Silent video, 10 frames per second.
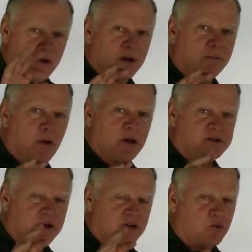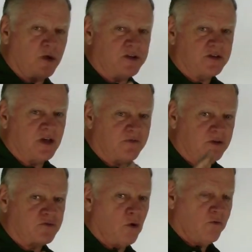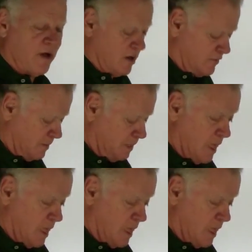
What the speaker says: three components in the 26F control valve.